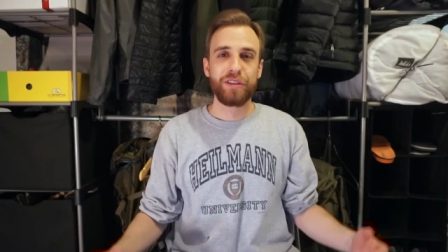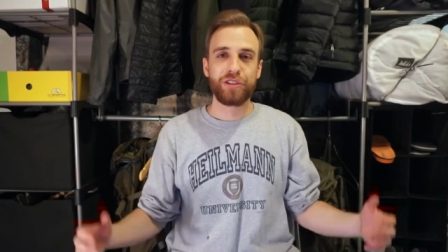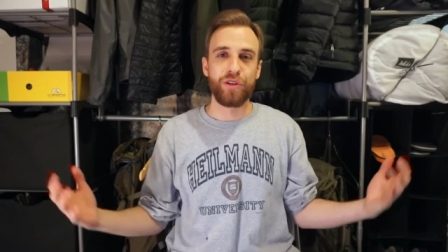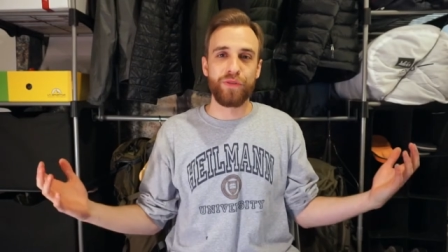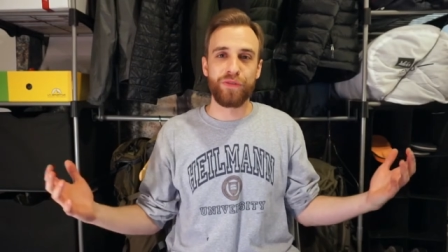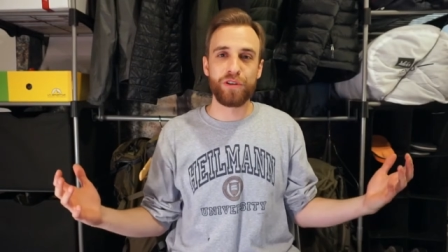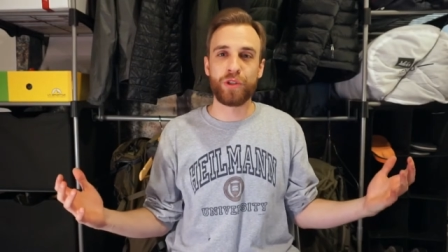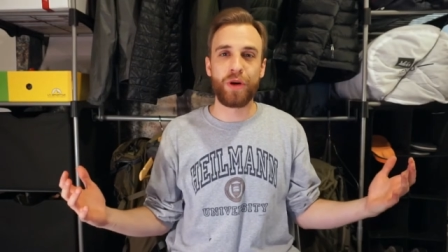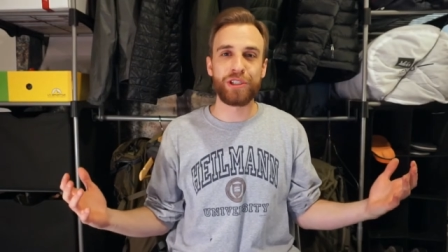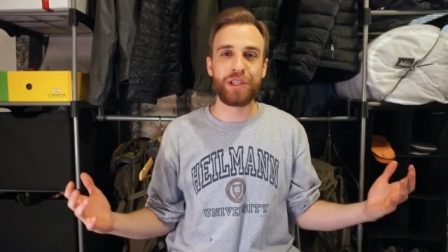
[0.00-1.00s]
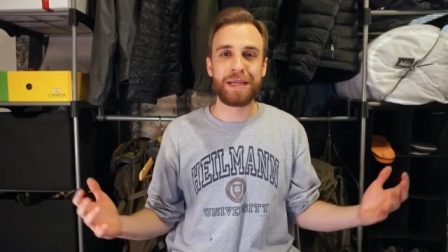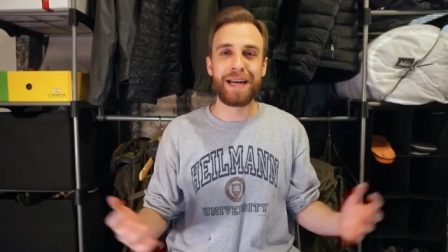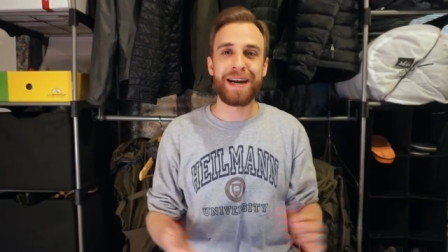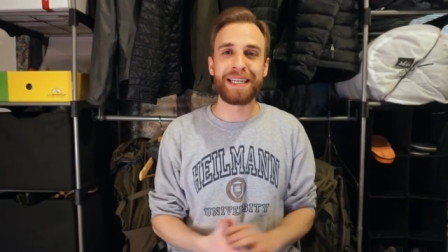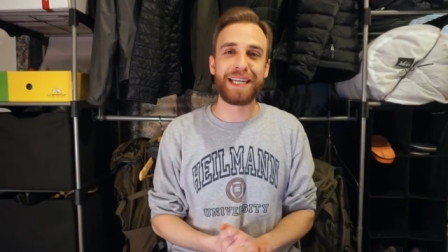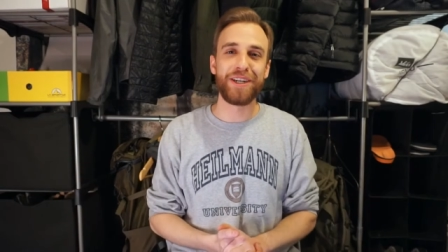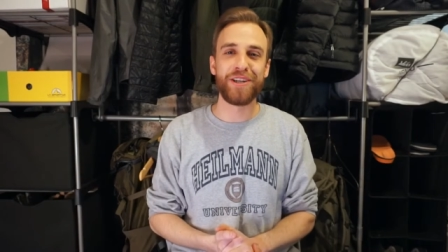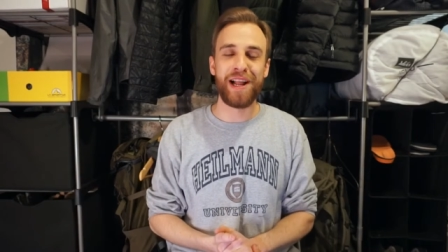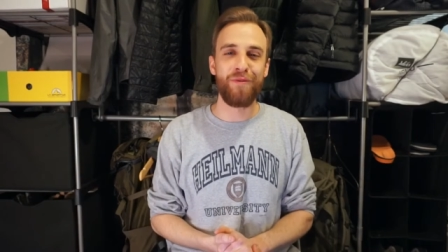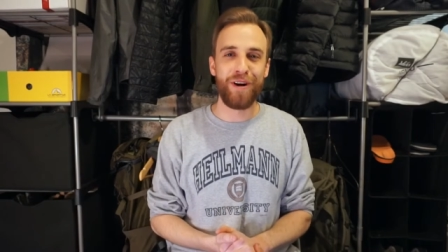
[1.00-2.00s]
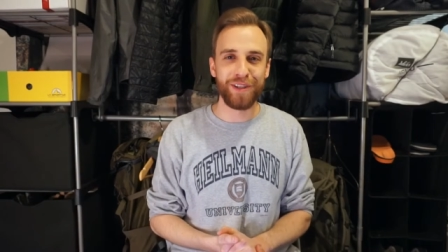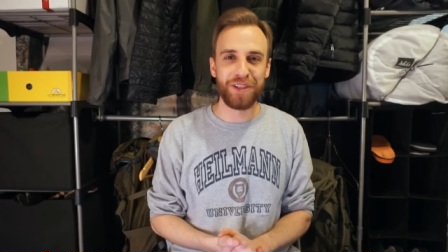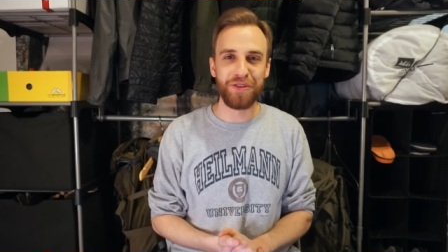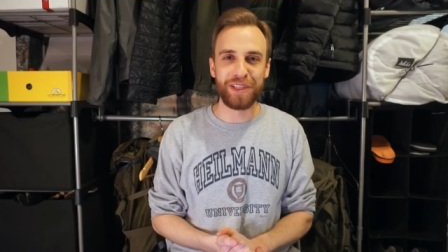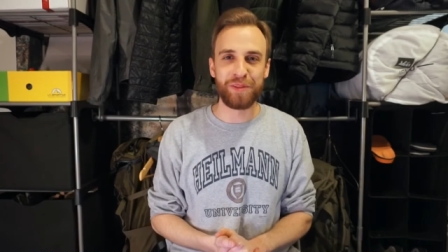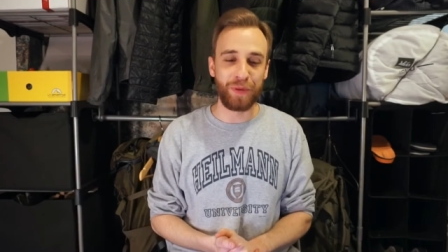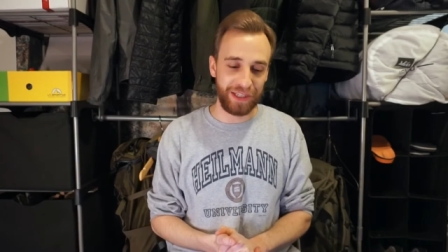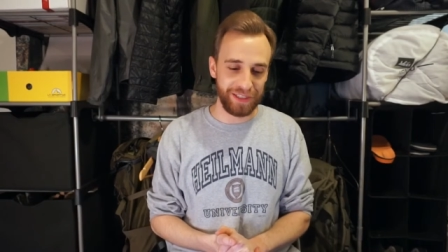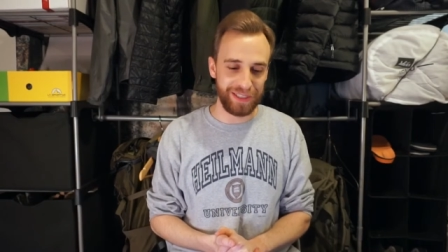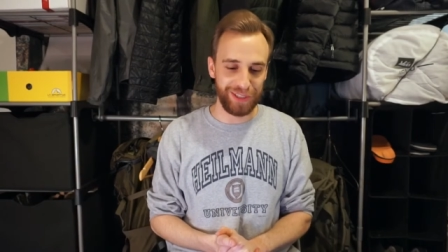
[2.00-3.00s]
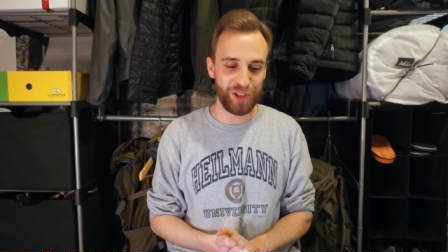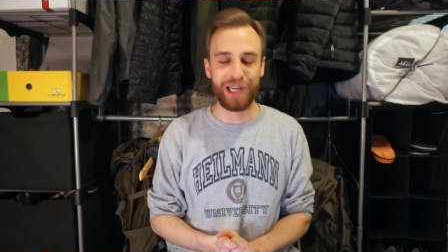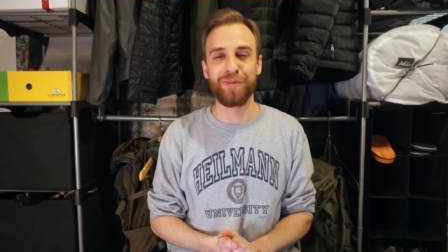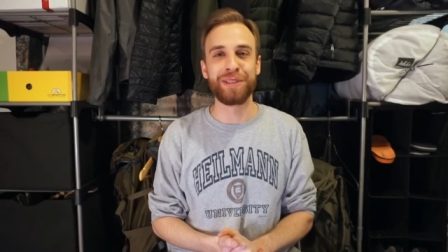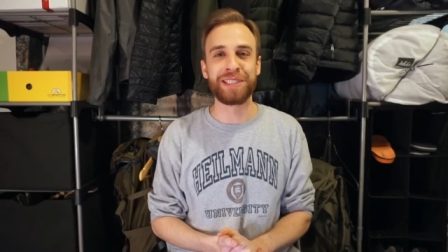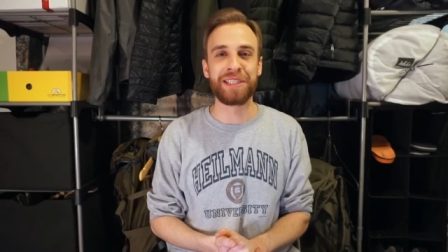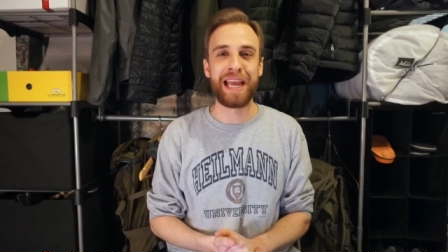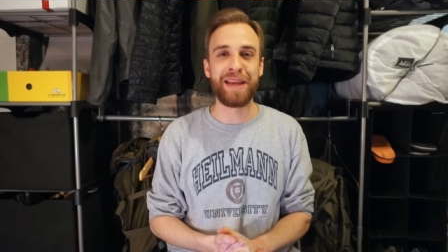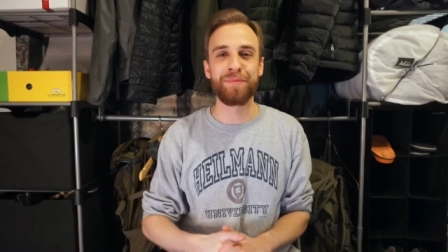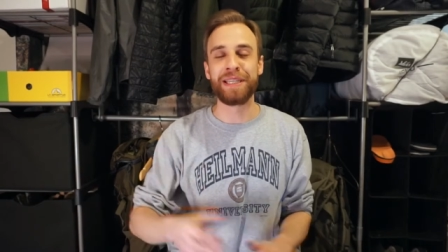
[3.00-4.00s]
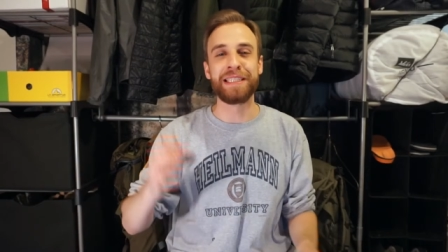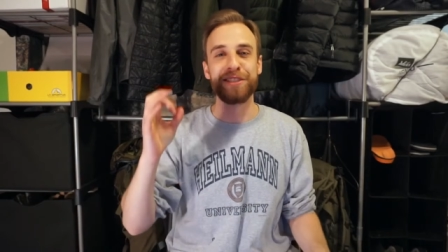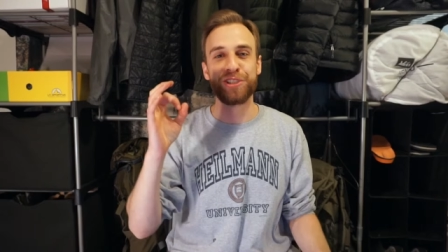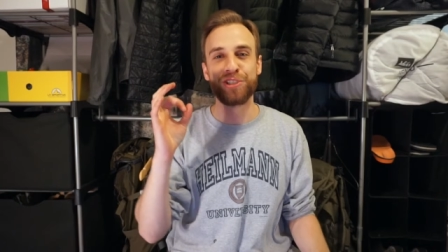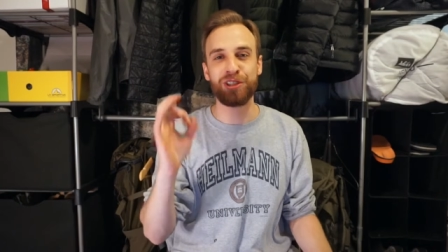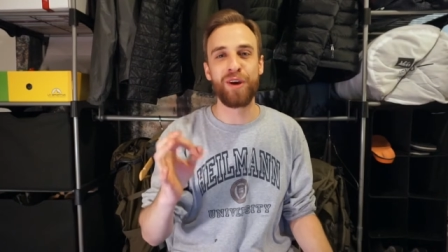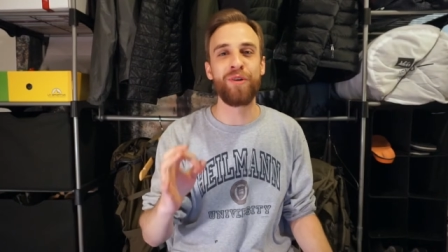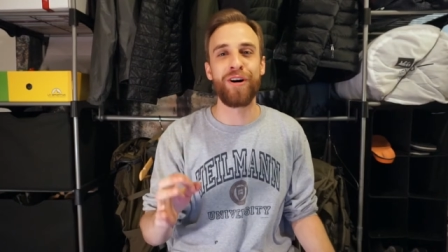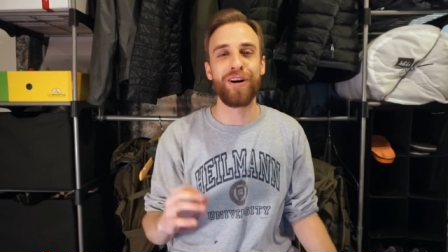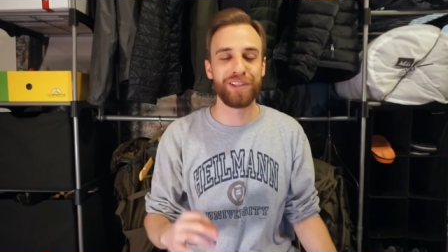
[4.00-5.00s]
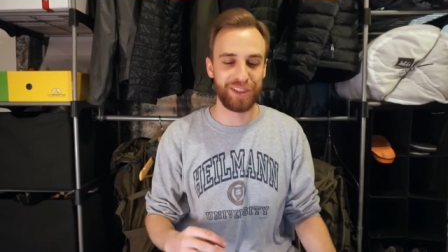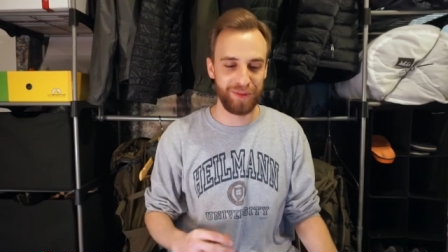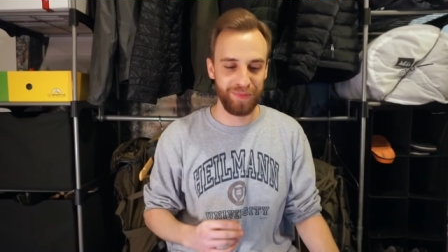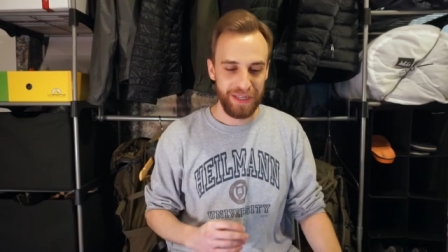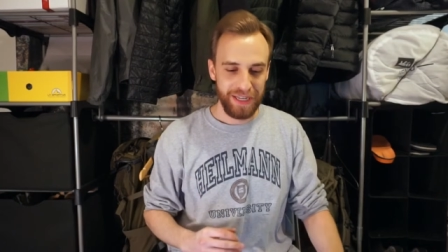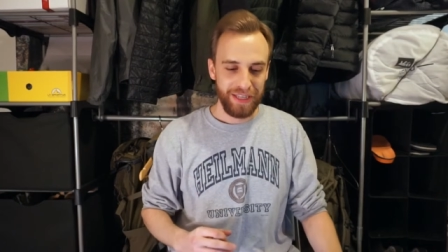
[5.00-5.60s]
So the first question I got here, and I want to do this because this gentleman's name is so awesome.